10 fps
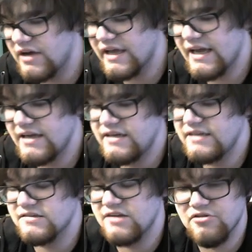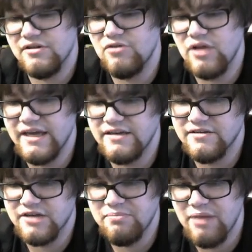Again, he's another level 8
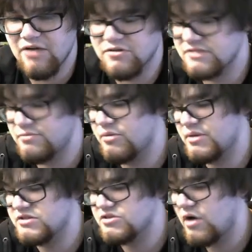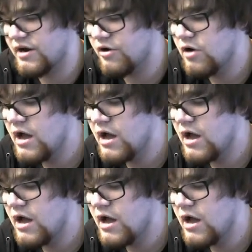to compare with Superbia and Zerato.